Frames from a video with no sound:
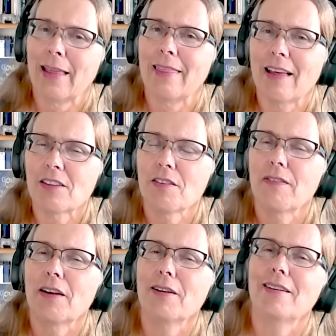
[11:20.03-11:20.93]
that's a
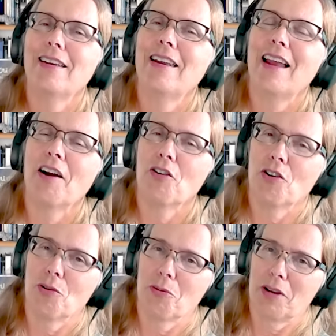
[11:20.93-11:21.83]
very
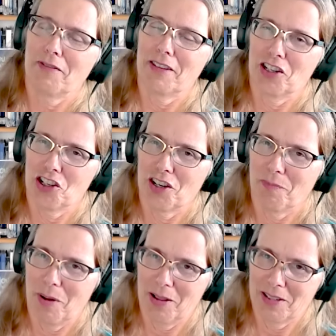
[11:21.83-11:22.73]
narrow definition of
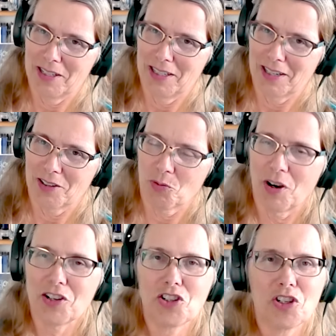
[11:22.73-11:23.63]
politics.
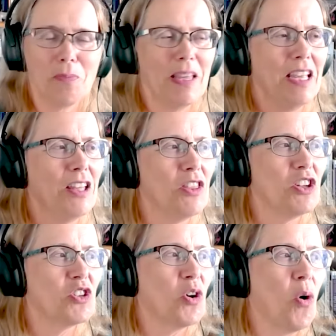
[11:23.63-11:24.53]
Whereas to me,
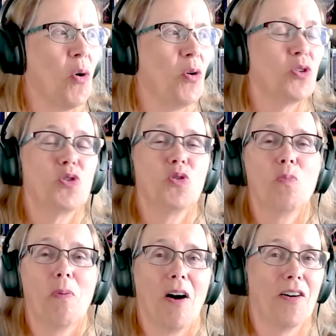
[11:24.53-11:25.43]
this whole
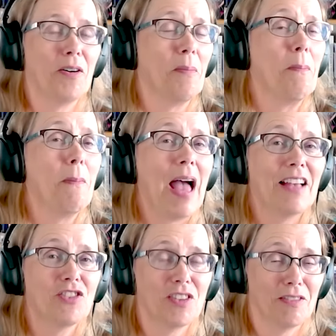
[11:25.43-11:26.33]
two-part
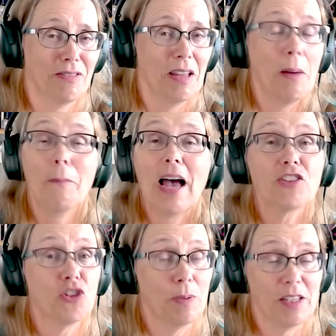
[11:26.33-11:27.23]
massive
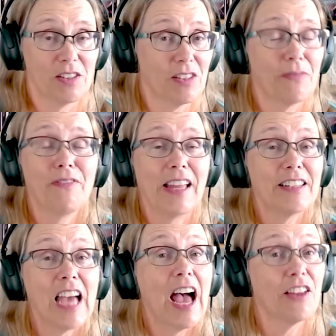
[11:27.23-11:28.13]
masterpiece, it's a
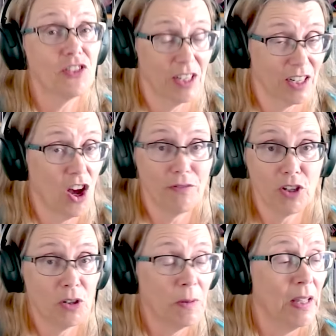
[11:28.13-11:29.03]
fantastic
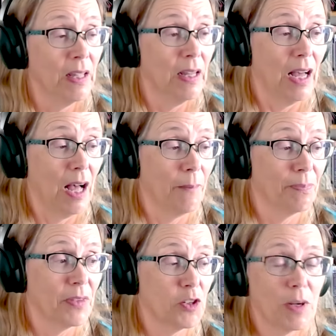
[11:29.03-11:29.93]
novel.
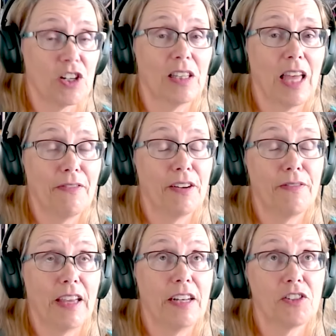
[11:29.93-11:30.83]
Especially Life and
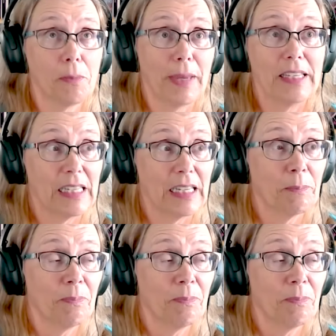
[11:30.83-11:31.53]
Fate is amazing.